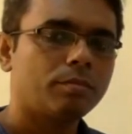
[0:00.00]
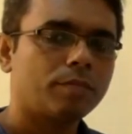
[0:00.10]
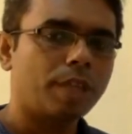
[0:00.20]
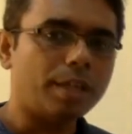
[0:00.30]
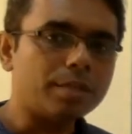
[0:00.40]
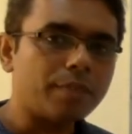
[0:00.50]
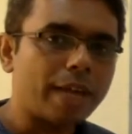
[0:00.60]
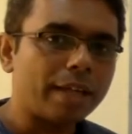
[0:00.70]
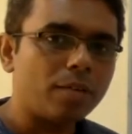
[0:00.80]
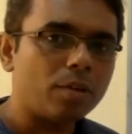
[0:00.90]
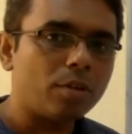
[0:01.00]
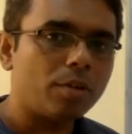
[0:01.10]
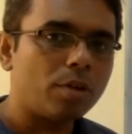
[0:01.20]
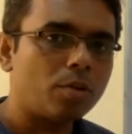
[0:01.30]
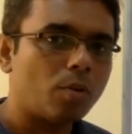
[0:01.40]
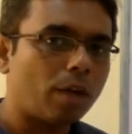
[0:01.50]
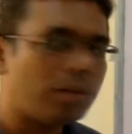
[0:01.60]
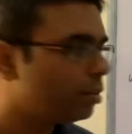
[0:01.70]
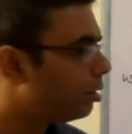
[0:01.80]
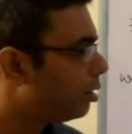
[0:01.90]
Is flag equal to 1?
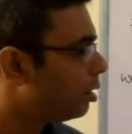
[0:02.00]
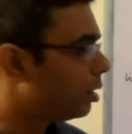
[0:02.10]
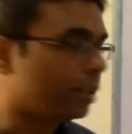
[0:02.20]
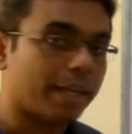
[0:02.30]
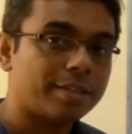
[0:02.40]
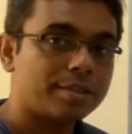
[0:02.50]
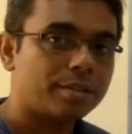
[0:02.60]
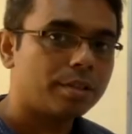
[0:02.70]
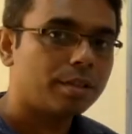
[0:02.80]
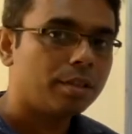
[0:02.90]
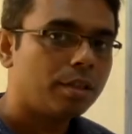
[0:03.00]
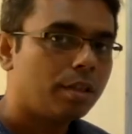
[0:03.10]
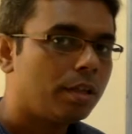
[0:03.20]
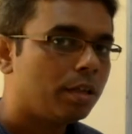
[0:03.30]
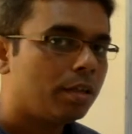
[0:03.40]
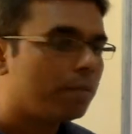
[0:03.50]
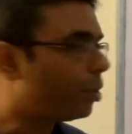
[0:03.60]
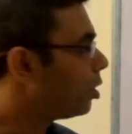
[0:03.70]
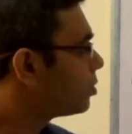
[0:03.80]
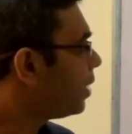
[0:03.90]
Yes,
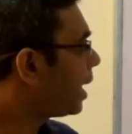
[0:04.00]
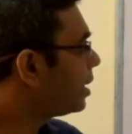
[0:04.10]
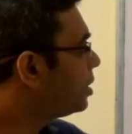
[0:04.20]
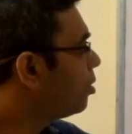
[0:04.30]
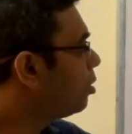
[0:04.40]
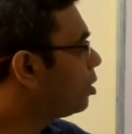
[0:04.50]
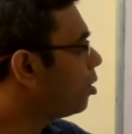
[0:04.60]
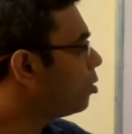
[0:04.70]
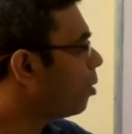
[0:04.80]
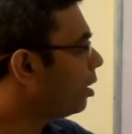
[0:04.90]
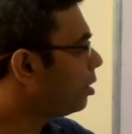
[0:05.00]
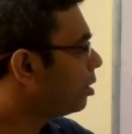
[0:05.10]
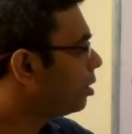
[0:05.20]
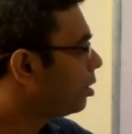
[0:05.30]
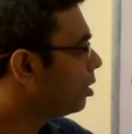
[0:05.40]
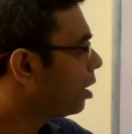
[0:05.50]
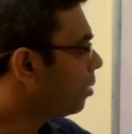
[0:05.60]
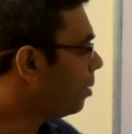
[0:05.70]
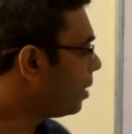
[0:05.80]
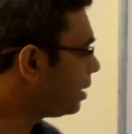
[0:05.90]
because flag is equal to 1.
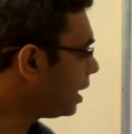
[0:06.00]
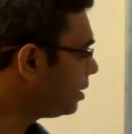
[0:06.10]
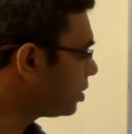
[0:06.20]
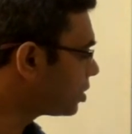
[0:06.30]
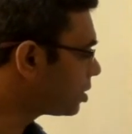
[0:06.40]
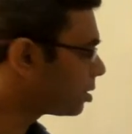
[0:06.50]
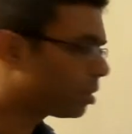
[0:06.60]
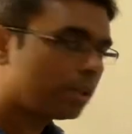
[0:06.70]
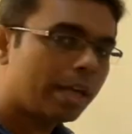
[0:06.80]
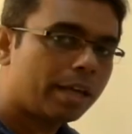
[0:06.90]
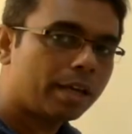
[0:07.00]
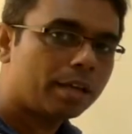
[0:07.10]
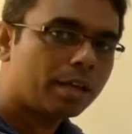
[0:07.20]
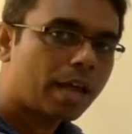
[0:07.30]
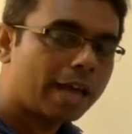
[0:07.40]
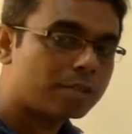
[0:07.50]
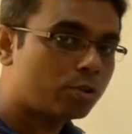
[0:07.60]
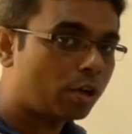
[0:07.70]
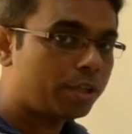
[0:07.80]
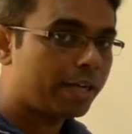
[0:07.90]
Remember that this has
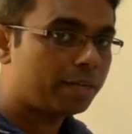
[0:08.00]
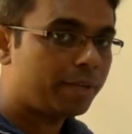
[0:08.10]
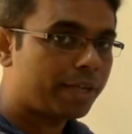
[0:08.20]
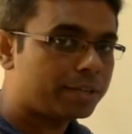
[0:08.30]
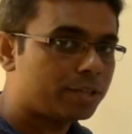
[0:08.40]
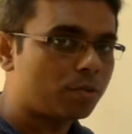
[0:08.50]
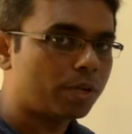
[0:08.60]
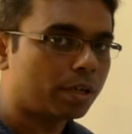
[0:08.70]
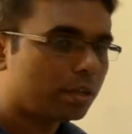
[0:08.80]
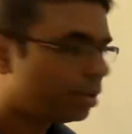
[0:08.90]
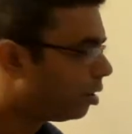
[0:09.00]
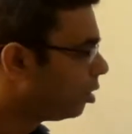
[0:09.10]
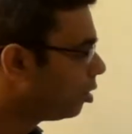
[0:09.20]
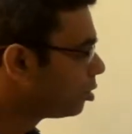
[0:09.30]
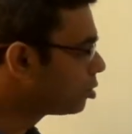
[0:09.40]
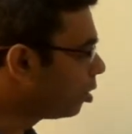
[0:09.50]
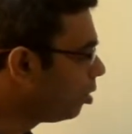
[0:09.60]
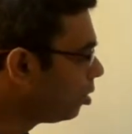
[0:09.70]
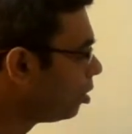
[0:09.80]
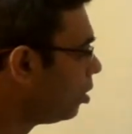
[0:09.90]
not yet been executed.
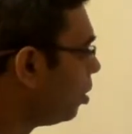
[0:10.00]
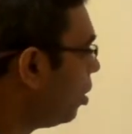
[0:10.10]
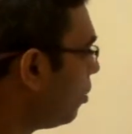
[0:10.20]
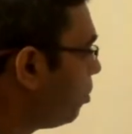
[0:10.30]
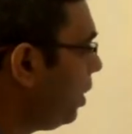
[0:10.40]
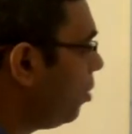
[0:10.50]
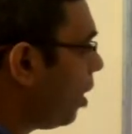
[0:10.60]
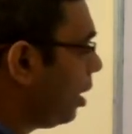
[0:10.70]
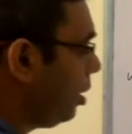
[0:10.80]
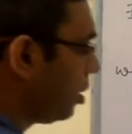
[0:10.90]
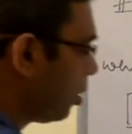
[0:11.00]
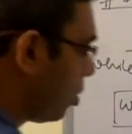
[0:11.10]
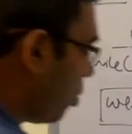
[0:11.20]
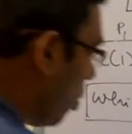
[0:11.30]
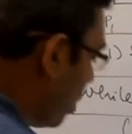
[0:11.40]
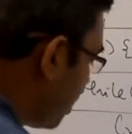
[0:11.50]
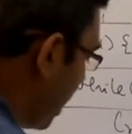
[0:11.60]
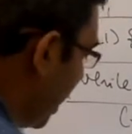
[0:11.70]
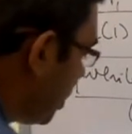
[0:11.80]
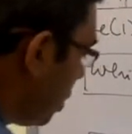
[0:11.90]
So P1 was
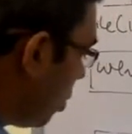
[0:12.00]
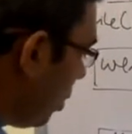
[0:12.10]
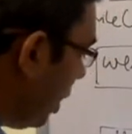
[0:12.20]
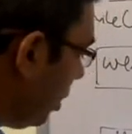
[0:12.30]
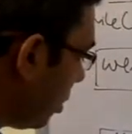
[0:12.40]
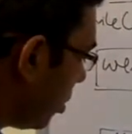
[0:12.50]
executing.